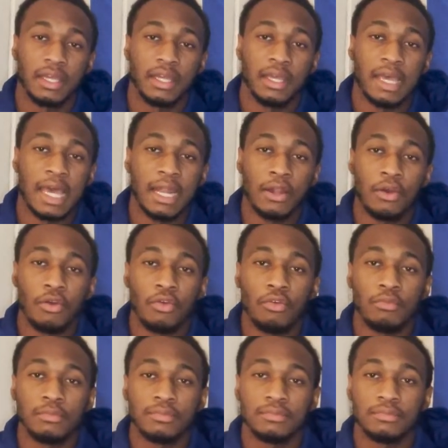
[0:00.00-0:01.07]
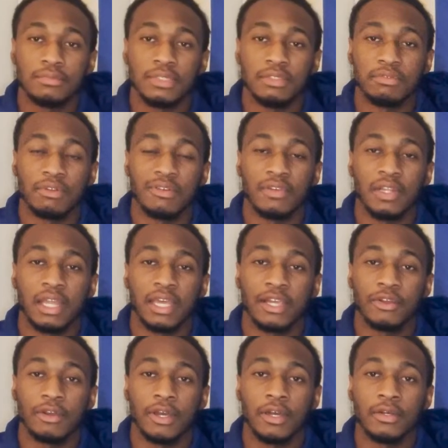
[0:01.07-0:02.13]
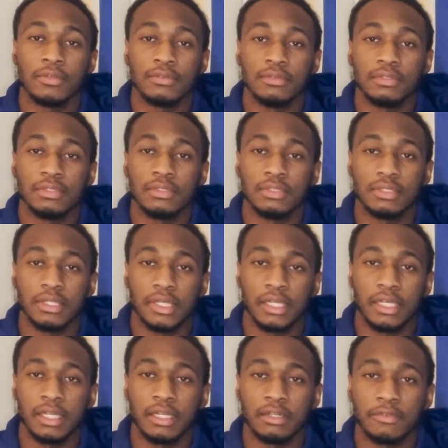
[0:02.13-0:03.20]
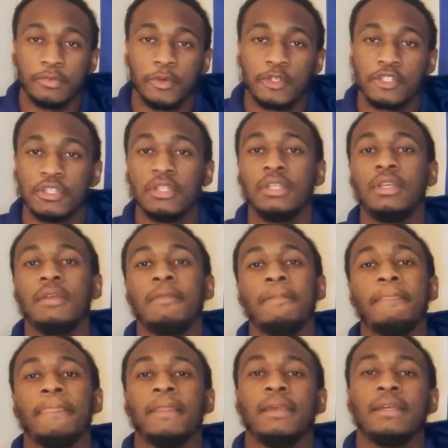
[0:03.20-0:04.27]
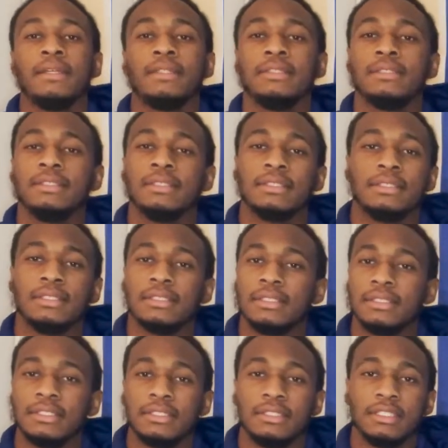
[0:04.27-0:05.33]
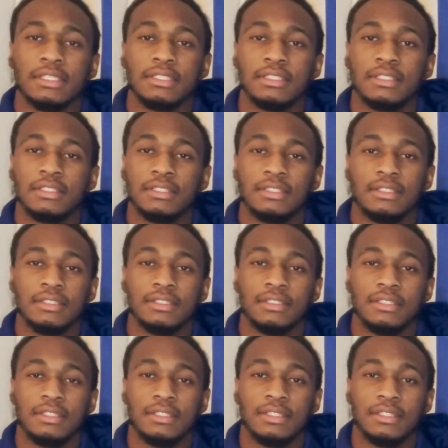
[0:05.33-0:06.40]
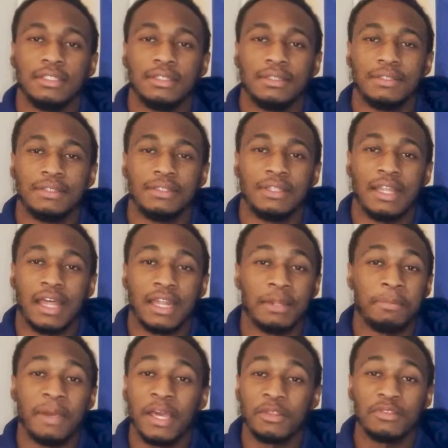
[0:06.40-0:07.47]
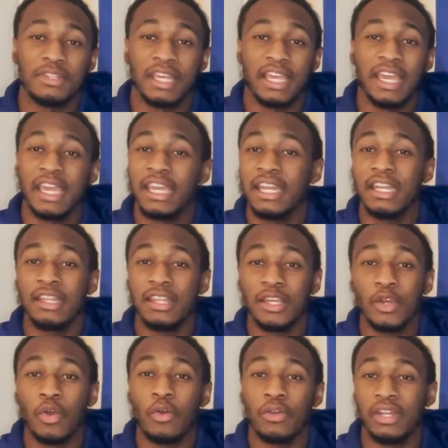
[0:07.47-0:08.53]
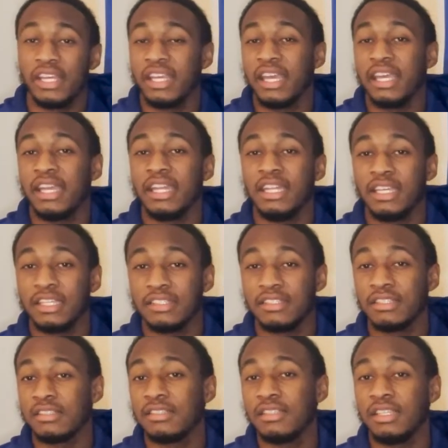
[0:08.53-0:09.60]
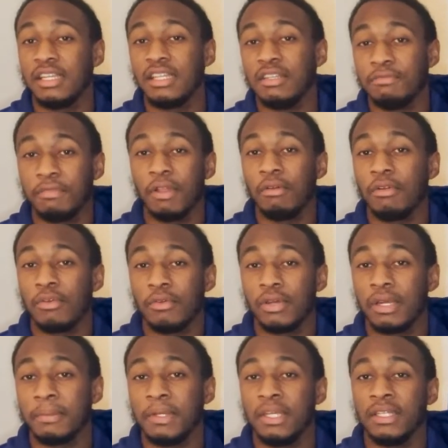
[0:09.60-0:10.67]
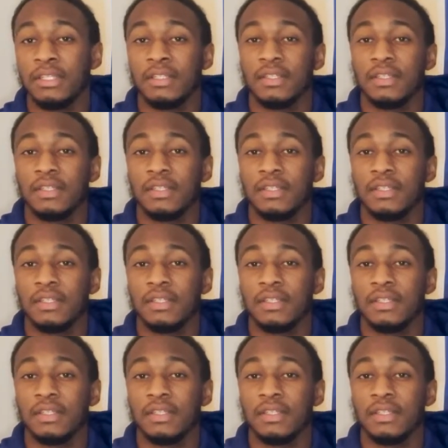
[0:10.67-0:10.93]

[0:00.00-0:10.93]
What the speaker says: at home in front of a light crowd. Again, unfortunately, just the Panthers, they can't get anything going. They can't get any consistency, any flow going. I mean,